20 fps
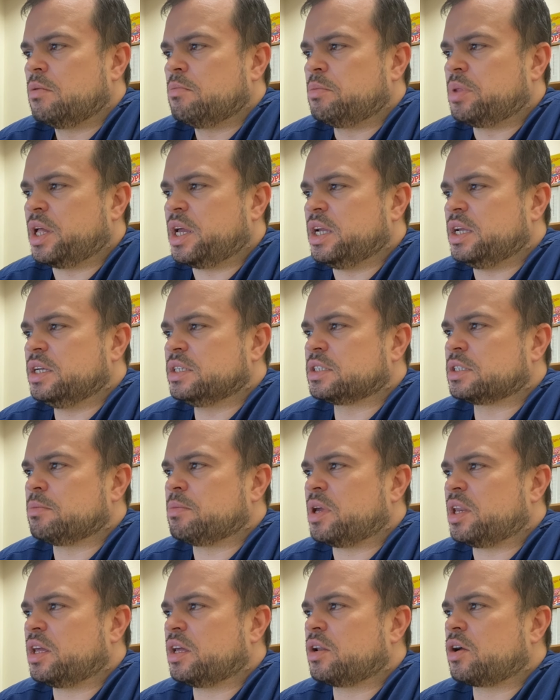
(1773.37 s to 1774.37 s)
Blank is the
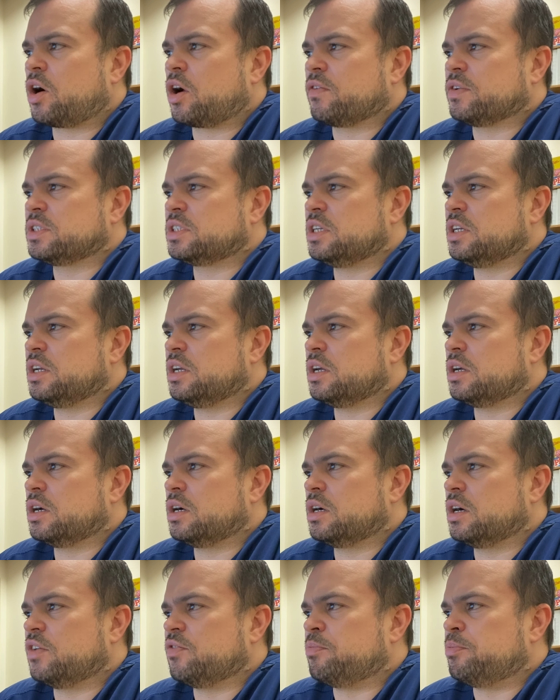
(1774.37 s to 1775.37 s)
immediate harvesting
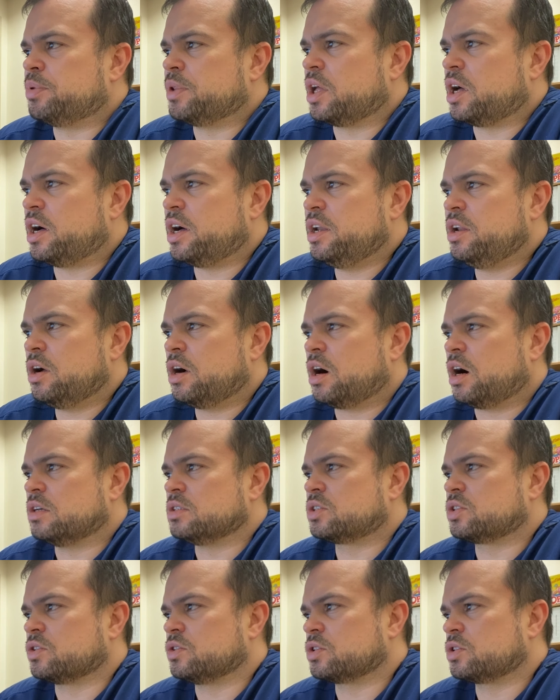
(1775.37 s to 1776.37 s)
of blood
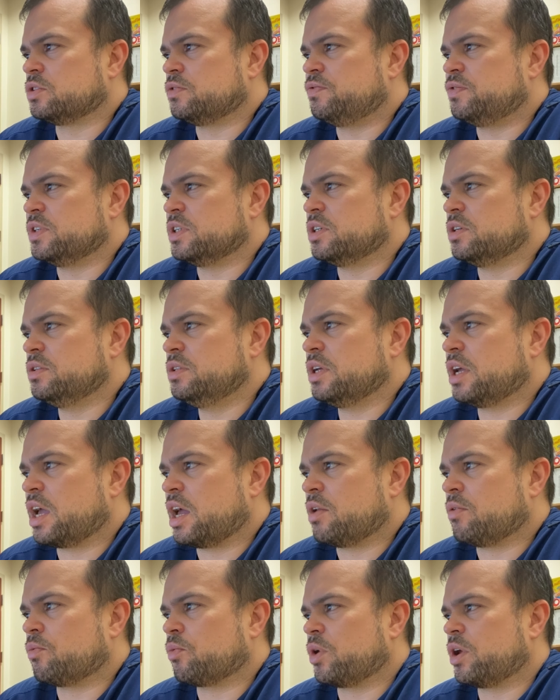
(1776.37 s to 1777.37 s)
on surgical field
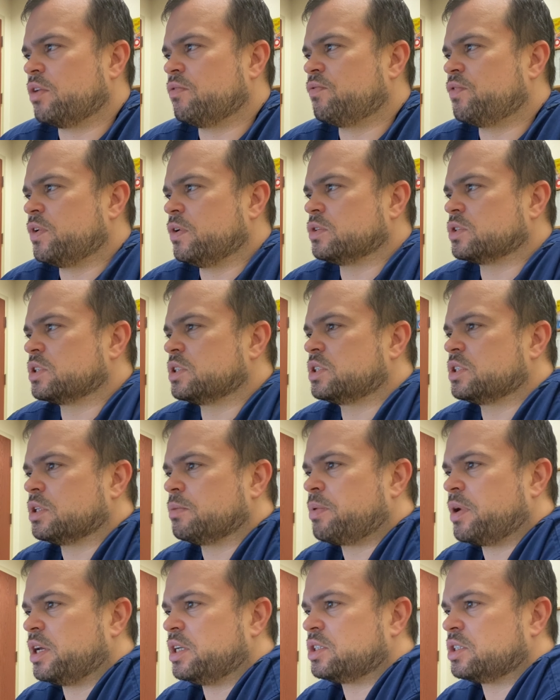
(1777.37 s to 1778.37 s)
and reinfusion to the
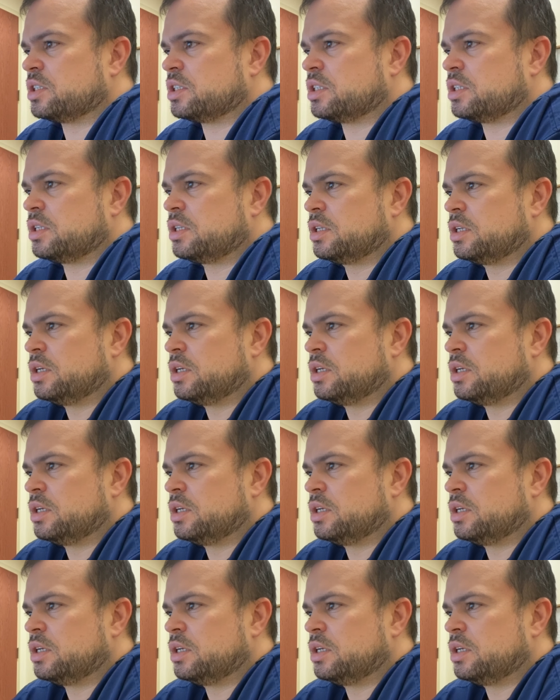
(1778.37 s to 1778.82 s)
patient.